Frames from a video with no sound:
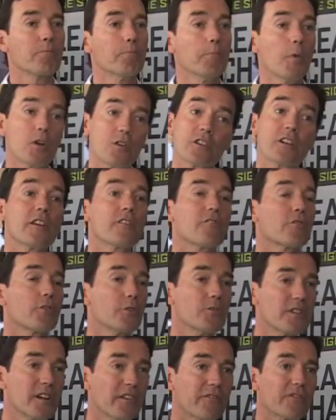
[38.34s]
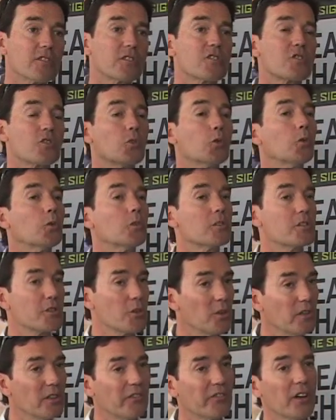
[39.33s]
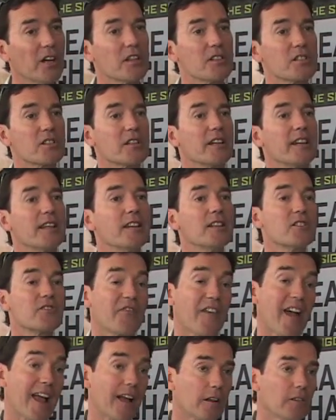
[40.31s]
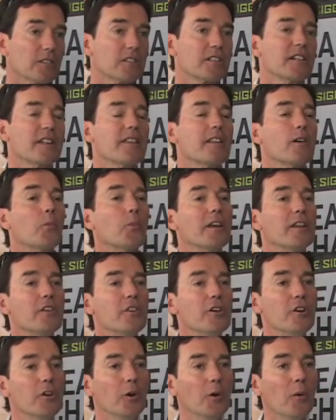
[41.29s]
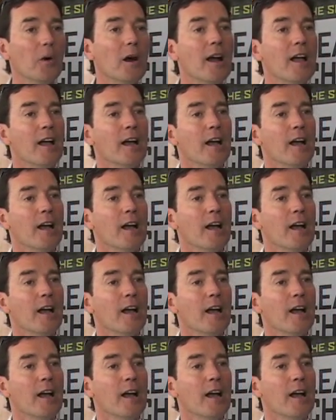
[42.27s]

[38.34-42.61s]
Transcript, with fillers: mostly through different schools, universities, these faculty that we knew